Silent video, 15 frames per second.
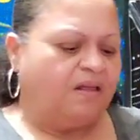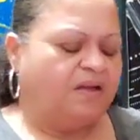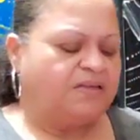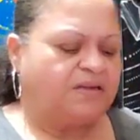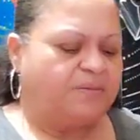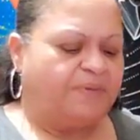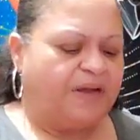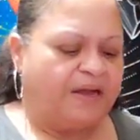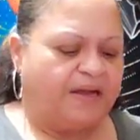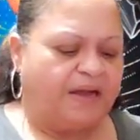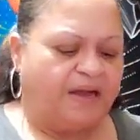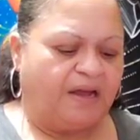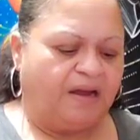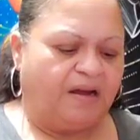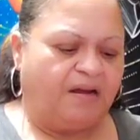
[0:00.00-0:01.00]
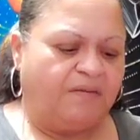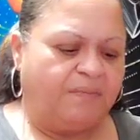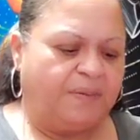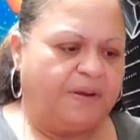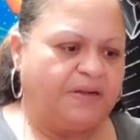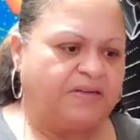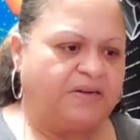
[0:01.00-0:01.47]
This could be a King
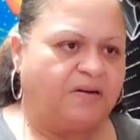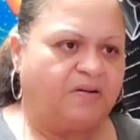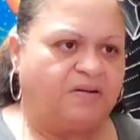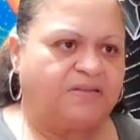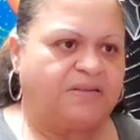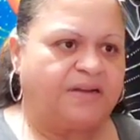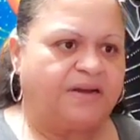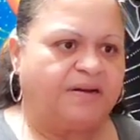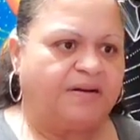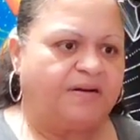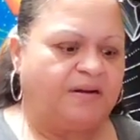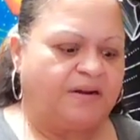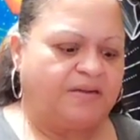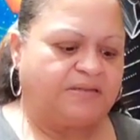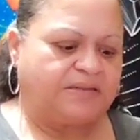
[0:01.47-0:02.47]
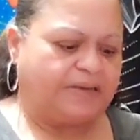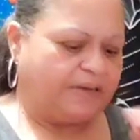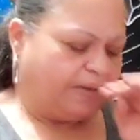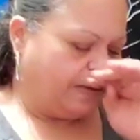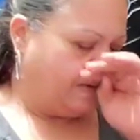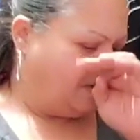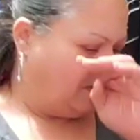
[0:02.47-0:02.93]
of Pentacles here. Let's
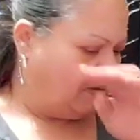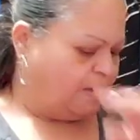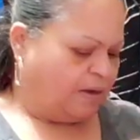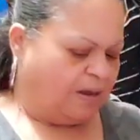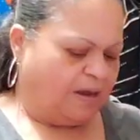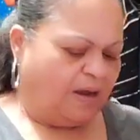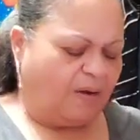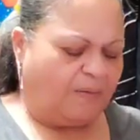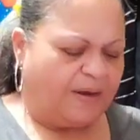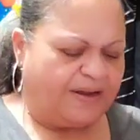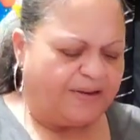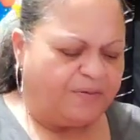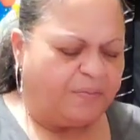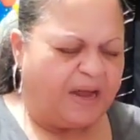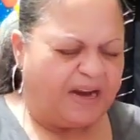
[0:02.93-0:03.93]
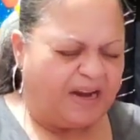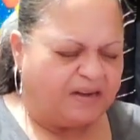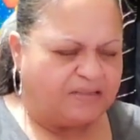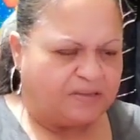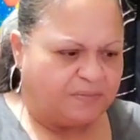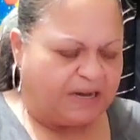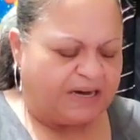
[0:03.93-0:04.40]
see. All right, you might
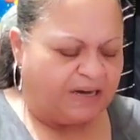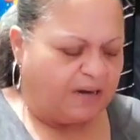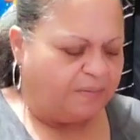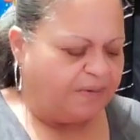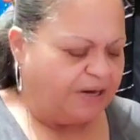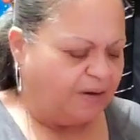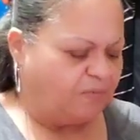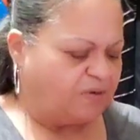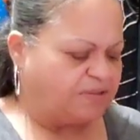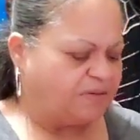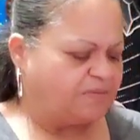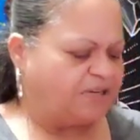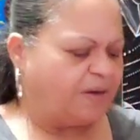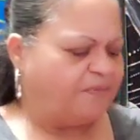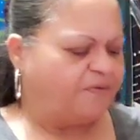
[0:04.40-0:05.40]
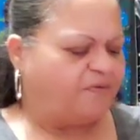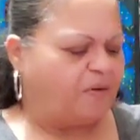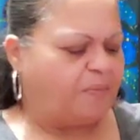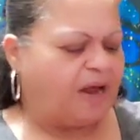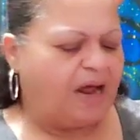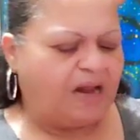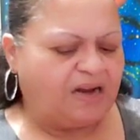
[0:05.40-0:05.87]
have somebody coming in with some type of
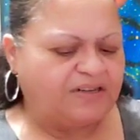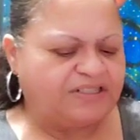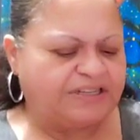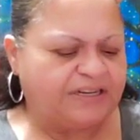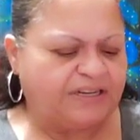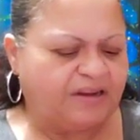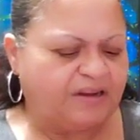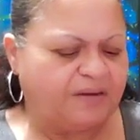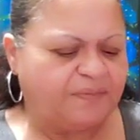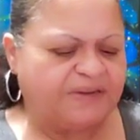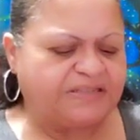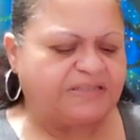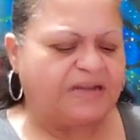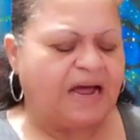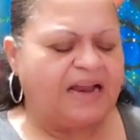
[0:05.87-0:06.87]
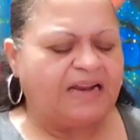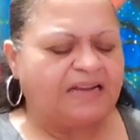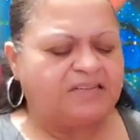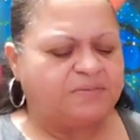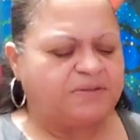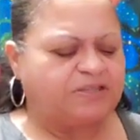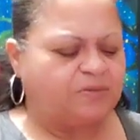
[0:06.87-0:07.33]
apology. There could be
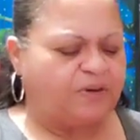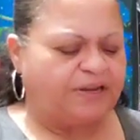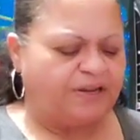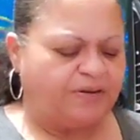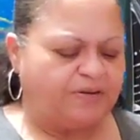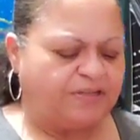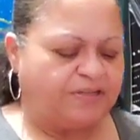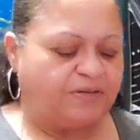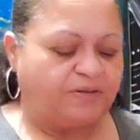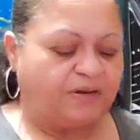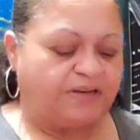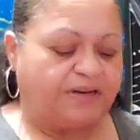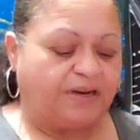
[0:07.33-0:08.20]
silence between you two.